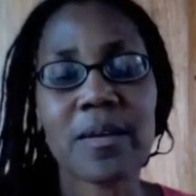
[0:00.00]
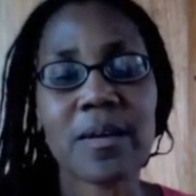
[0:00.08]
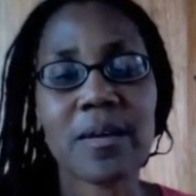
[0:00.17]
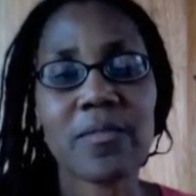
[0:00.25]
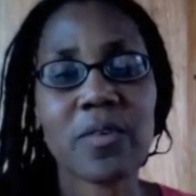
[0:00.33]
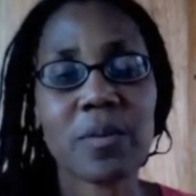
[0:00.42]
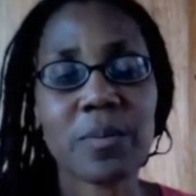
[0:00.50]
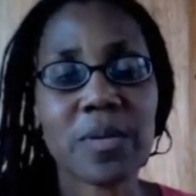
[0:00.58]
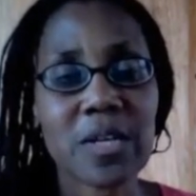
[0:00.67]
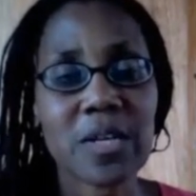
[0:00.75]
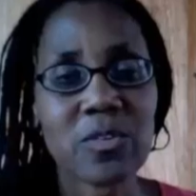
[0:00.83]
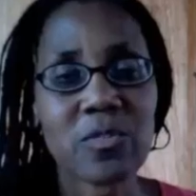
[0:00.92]
for a
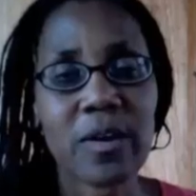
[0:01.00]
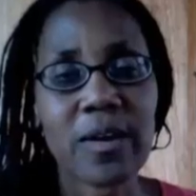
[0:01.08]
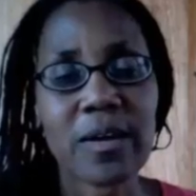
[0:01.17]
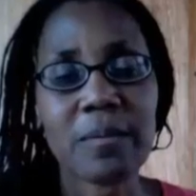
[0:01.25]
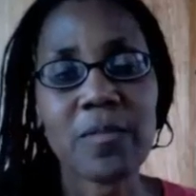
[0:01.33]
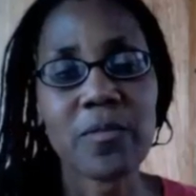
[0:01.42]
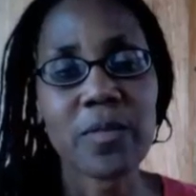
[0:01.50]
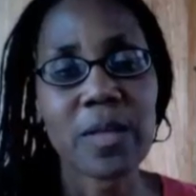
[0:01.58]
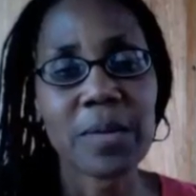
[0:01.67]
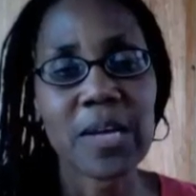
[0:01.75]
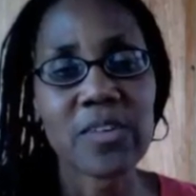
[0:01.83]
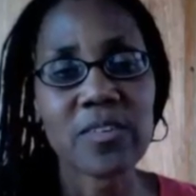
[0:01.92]
particular drug before that
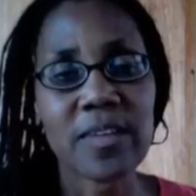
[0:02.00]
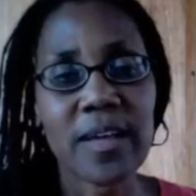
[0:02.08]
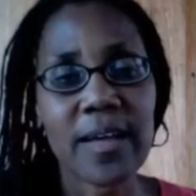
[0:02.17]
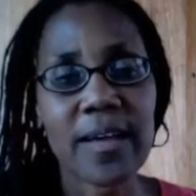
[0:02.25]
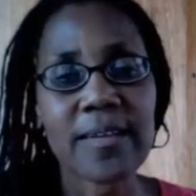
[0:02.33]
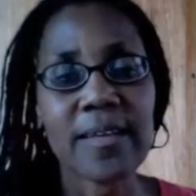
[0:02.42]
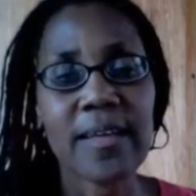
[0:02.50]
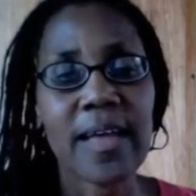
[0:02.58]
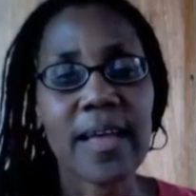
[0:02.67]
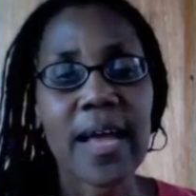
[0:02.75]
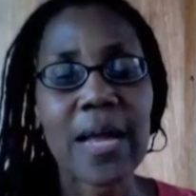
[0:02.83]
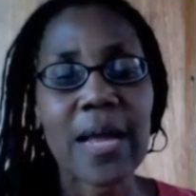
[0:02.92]
patient died?
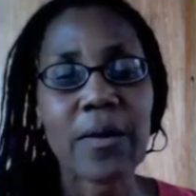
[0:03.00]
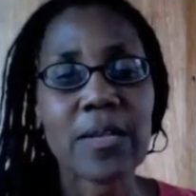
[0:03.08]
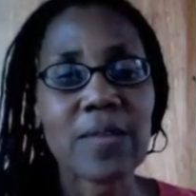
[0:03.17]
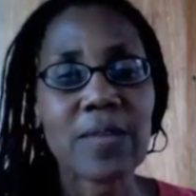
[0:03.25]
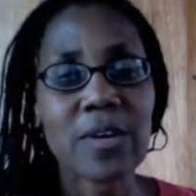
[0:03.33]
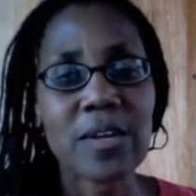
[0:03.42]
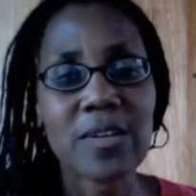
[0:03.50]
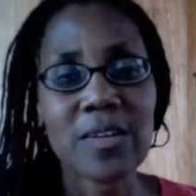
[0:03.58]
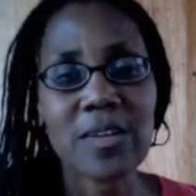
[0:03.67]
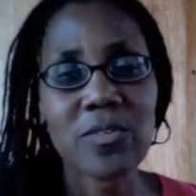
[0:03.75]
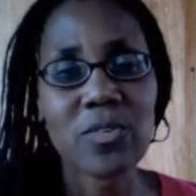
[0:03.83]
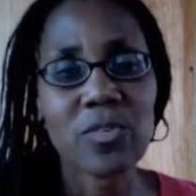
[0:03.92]
And I would never
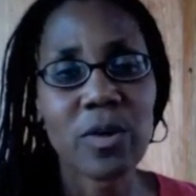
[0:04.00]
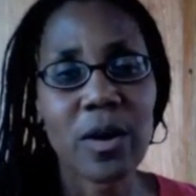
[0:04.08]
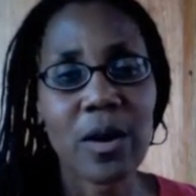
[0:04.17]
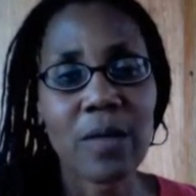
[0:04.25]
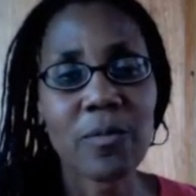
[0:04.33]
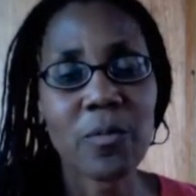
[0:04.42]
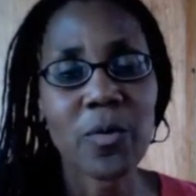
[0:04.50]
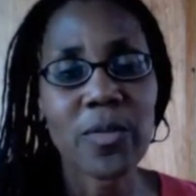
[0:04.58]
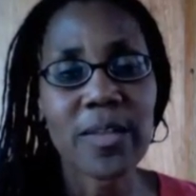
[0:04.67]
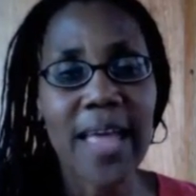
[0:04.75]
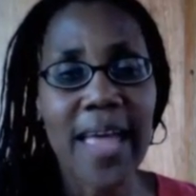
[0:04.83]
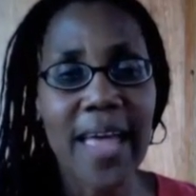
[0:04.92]
continue the drug for more than
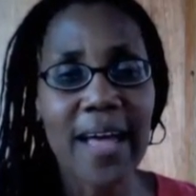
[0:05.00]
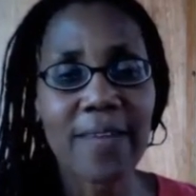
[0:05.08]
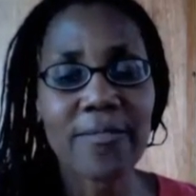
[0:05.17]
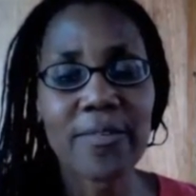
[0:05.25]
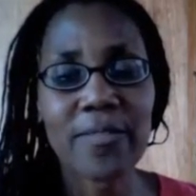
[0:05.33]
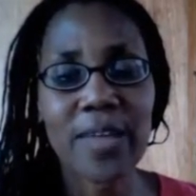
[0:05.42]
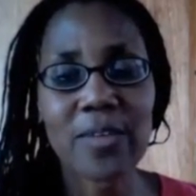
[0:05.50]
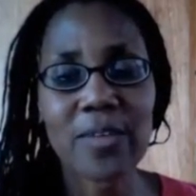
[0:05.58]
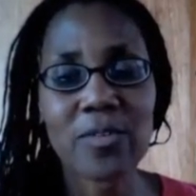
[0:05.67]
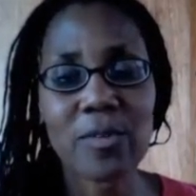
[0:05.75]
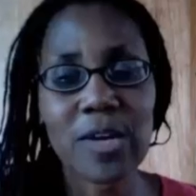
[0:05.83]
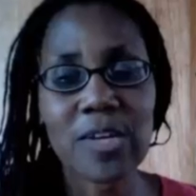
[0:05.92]
half of that
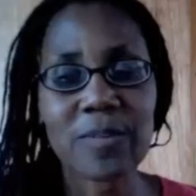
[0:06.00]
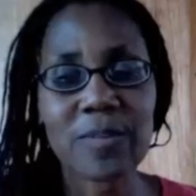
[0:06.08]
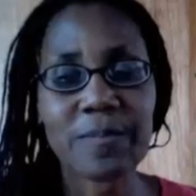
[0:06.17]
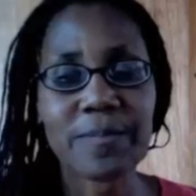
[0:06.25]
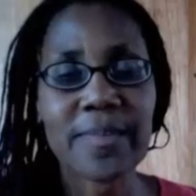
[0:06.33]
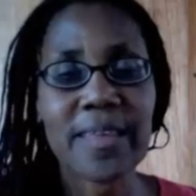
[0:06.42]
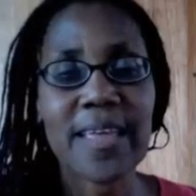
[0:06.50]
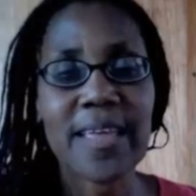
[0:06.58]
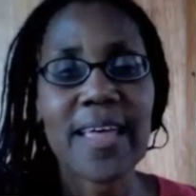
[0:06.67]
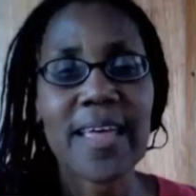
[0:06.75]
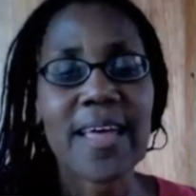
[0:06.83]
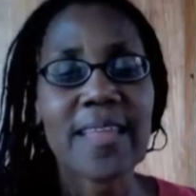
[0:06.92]
duration.
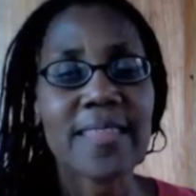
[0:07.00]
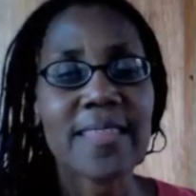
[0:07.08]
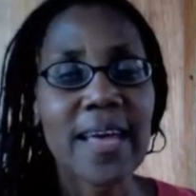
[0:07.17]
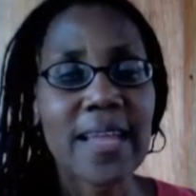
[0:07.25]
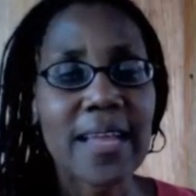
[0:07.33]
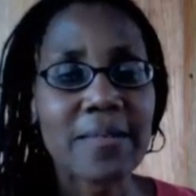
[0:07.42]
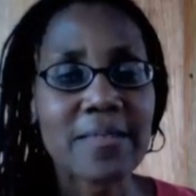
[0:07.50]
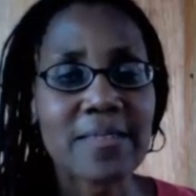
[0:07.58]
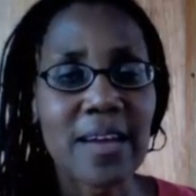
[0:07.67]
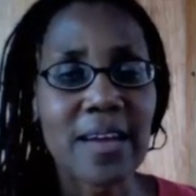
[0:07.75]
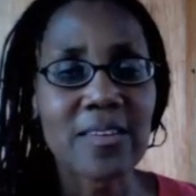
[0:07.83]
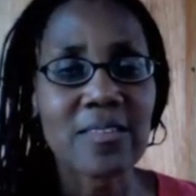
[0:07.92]
Then I would
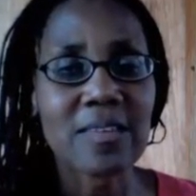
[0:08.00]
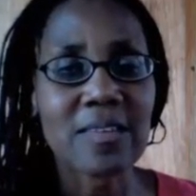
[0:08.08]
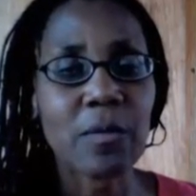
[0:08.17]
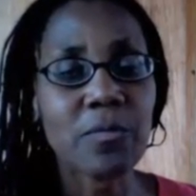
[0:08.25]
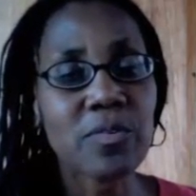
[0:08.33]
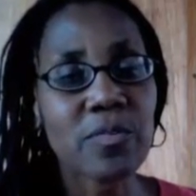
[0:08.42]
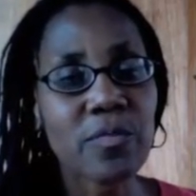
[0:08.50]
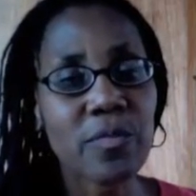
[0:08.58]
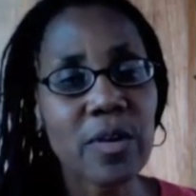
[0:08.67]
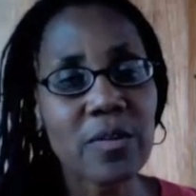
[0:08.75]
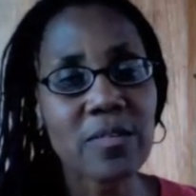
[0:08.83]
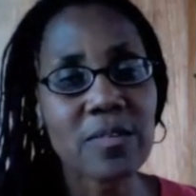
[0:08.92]
check to see what was the
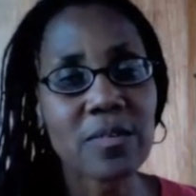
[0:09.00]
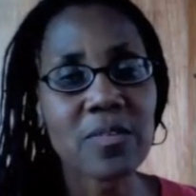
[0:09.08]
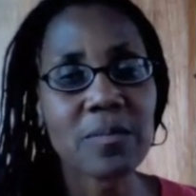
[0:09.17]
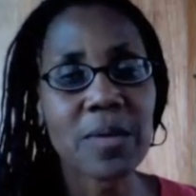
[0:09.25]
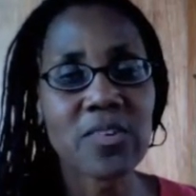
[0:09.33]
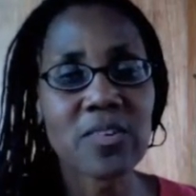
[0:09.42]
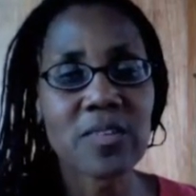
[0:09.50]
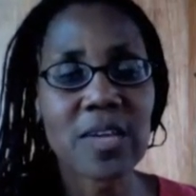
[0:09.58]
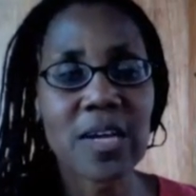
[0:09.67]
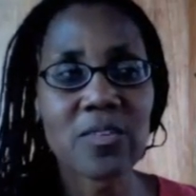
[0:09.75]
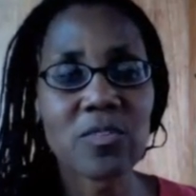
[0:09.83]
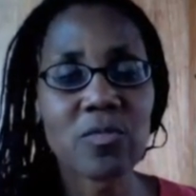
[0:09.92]
frequency. Was the patient
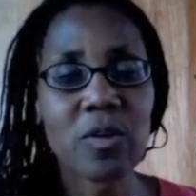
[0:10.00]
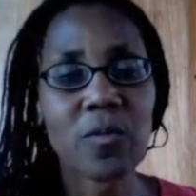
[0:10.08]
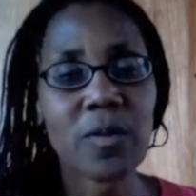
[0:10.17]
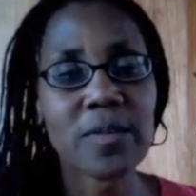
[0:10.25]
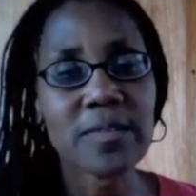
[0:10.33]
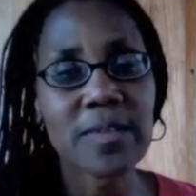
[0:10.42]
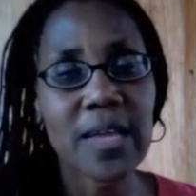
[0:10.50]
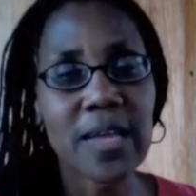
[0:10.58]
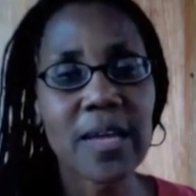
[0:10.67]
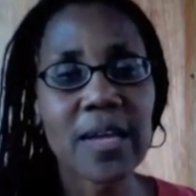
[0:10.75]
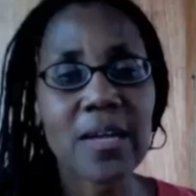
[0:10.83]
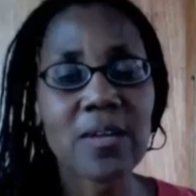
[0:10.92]
taking the drug once a
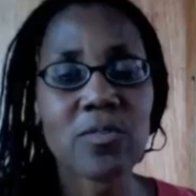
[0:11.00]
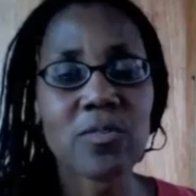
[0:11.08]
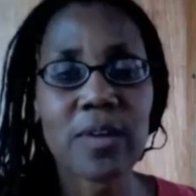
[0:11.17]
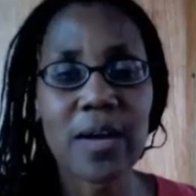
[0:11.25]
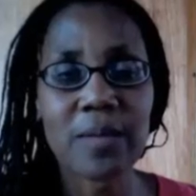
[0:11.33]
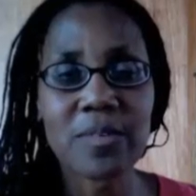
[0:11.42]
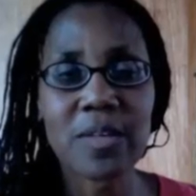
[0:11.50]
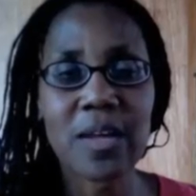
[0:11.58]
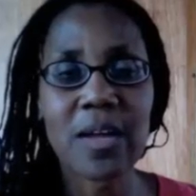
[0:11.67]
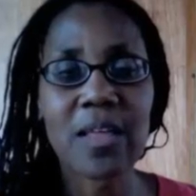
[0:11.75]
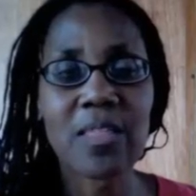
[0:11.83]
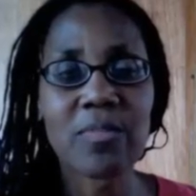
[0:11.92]
day, 2 times a
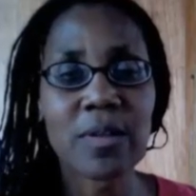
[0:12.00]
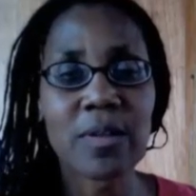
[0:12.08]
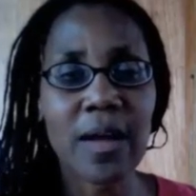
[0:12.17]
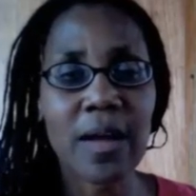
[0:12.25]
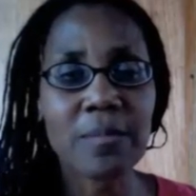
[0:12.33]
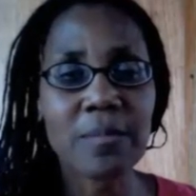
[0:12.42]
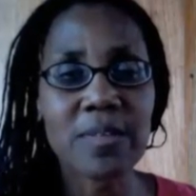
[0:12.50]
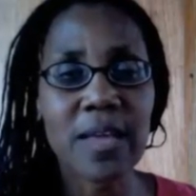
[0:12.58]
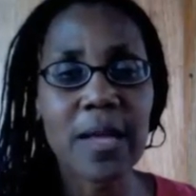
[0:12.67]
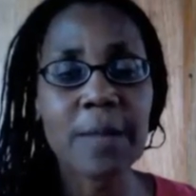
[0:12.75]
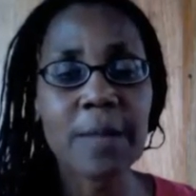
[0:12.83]
day, 3 times a day?